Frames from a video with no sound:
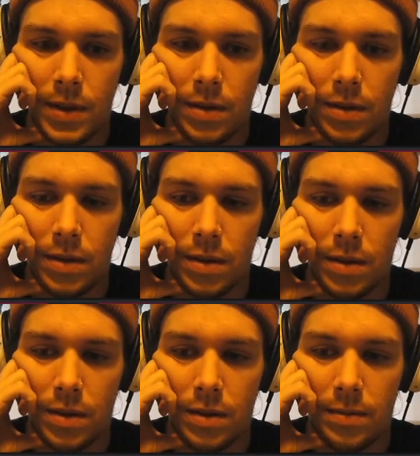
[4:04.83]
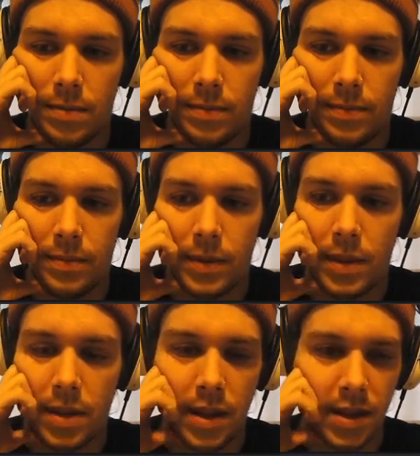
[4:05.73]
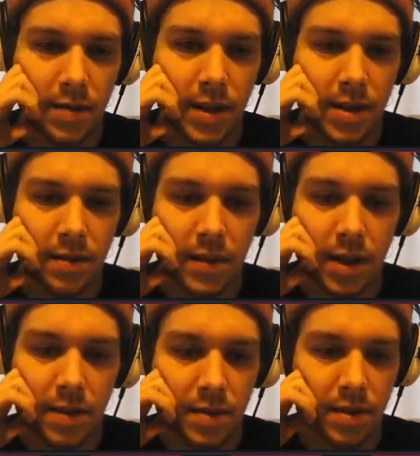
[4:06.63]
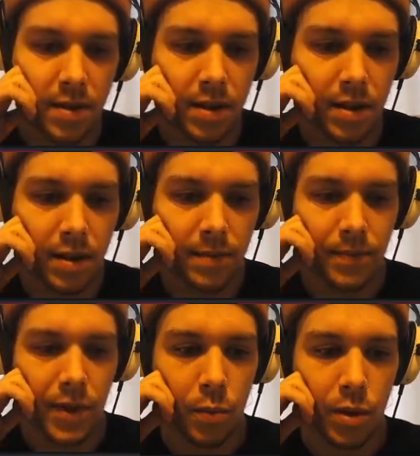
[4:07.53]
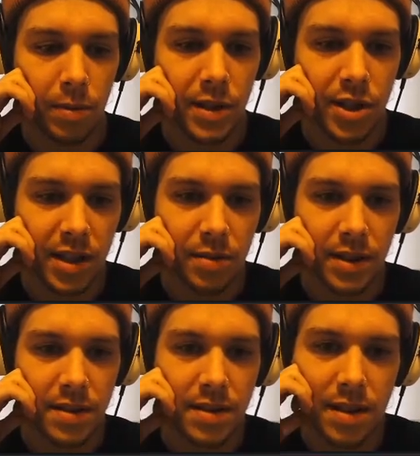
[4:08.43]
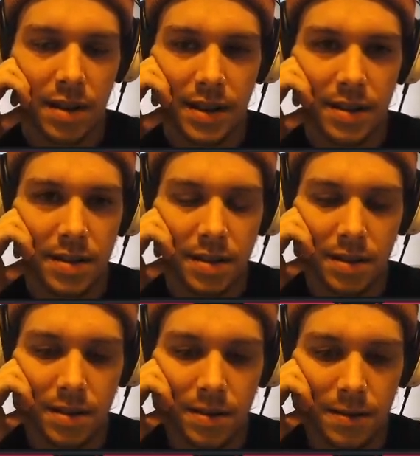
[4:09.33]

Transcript: Oh, luckily Teferi survives. I will be Shattering the Sky next turn.